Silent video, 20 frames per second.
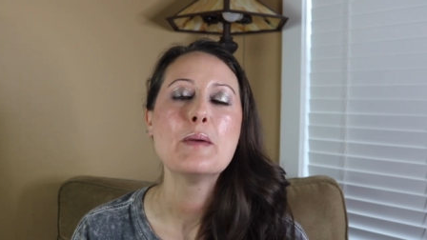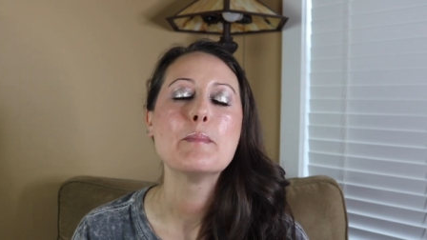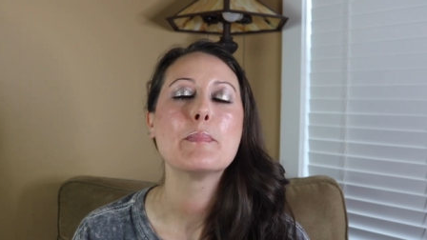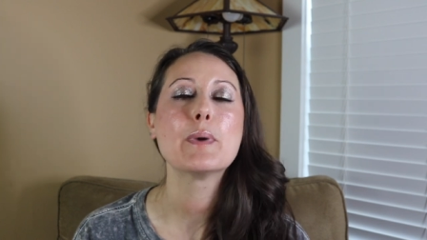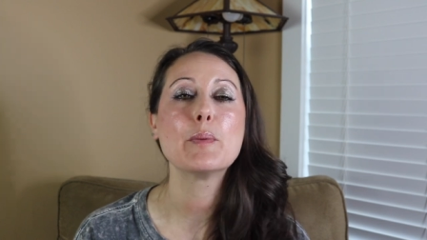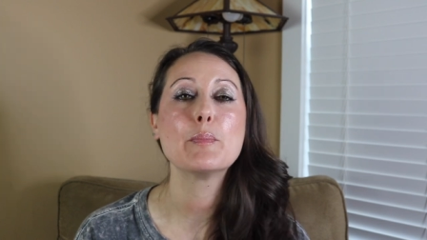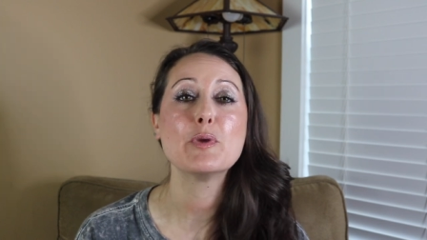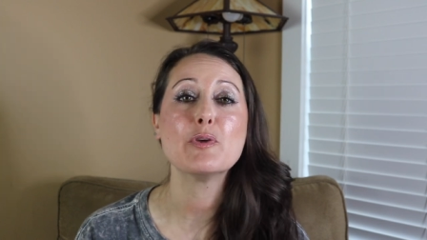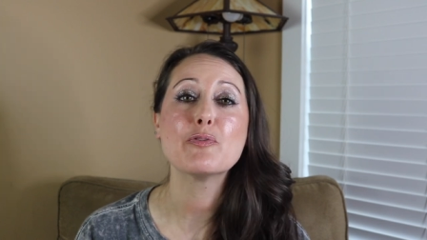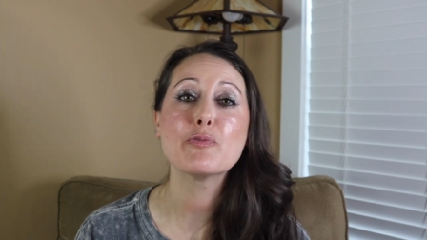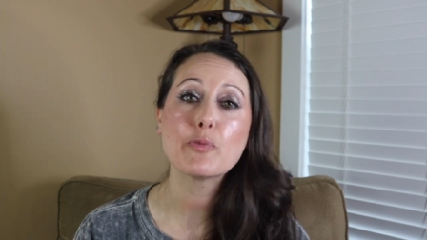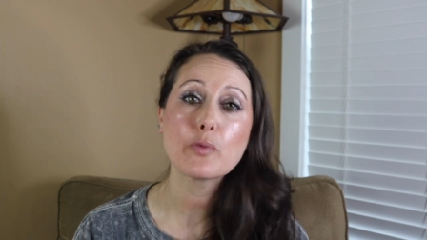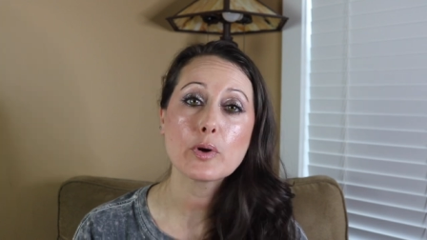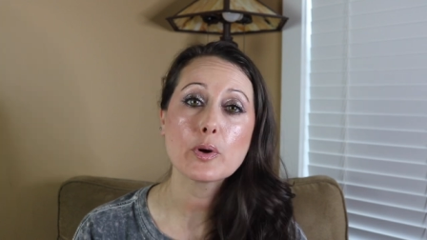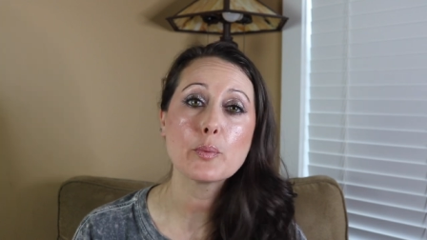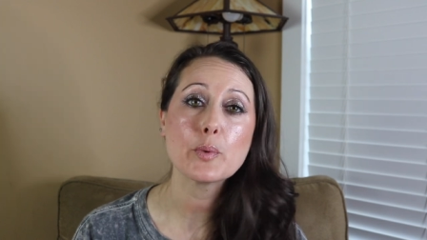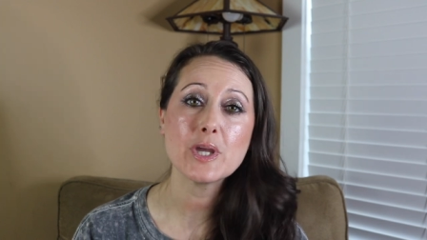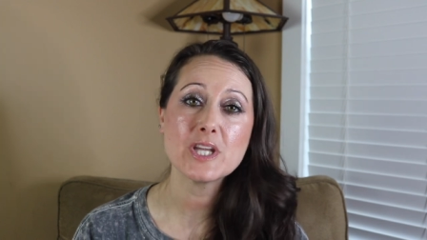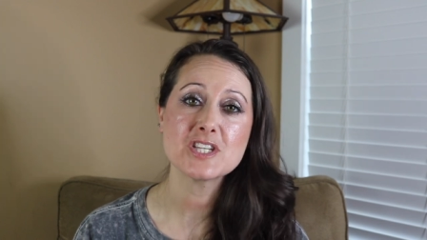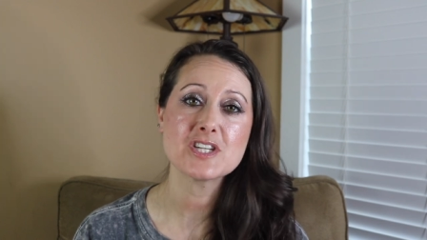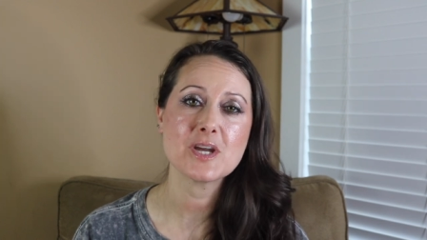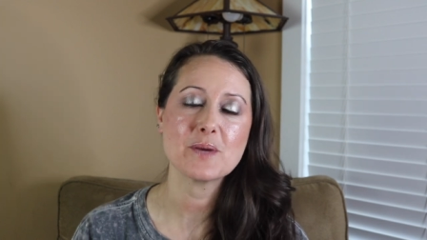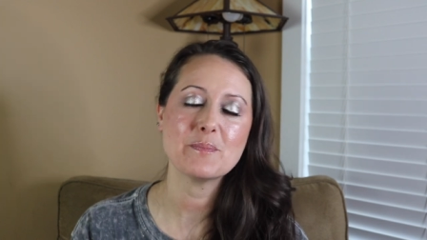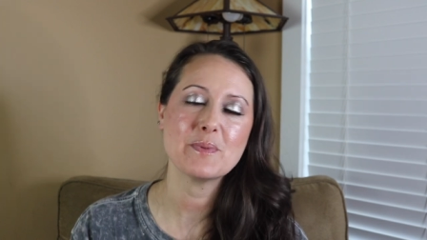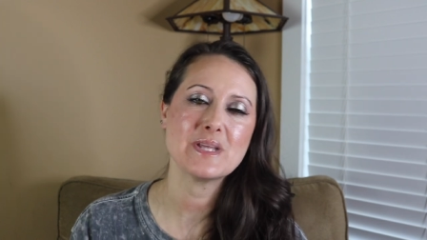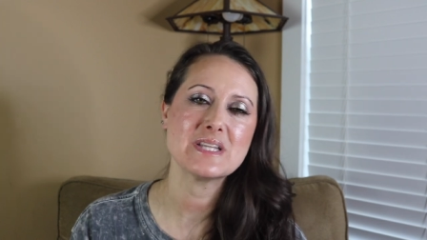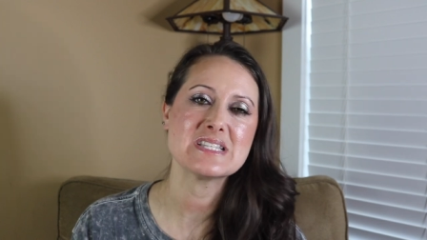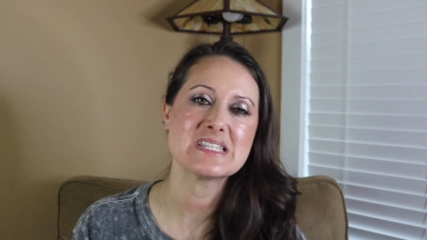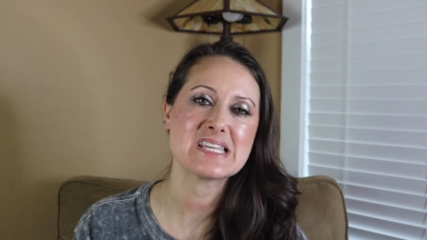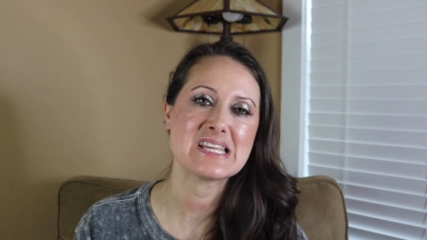But before we jump
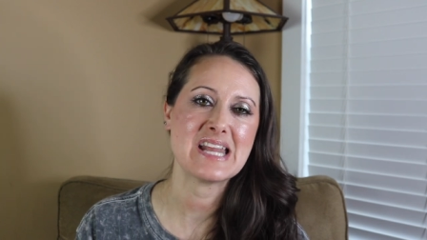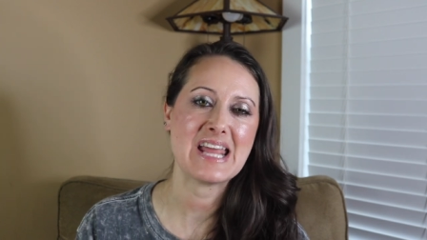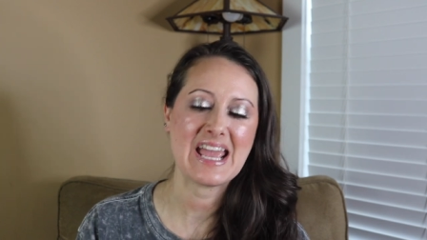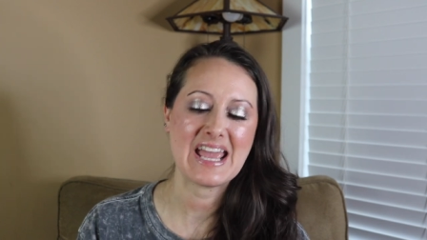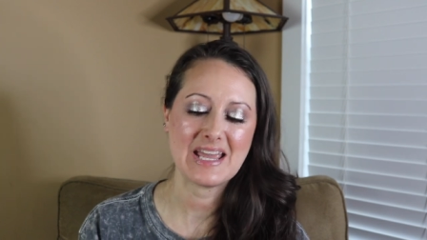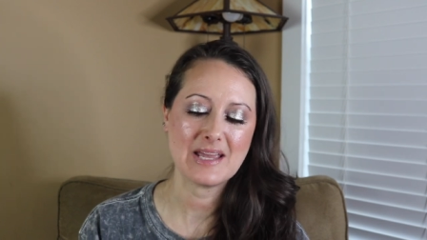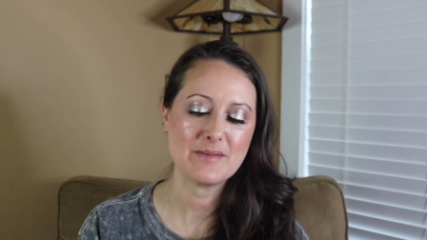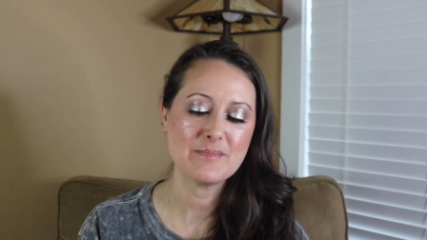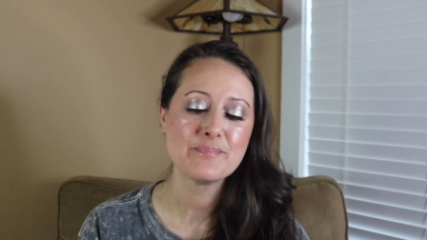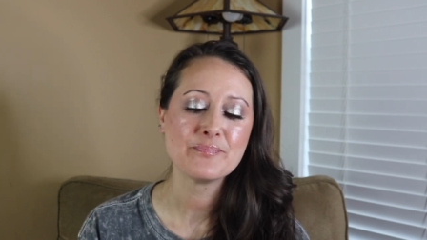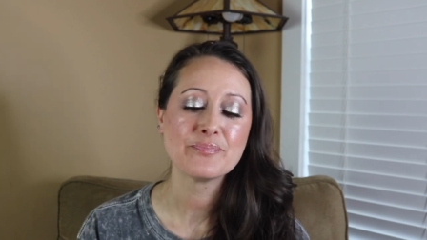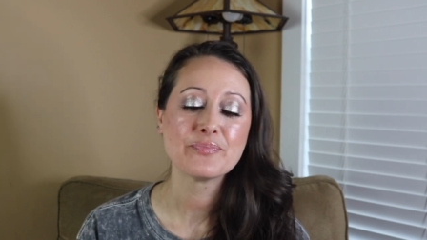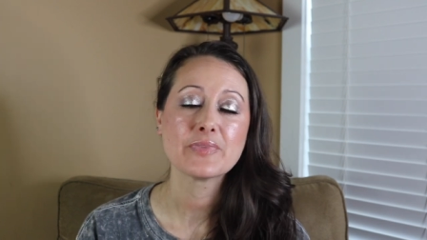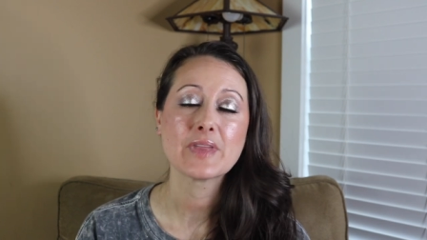in today,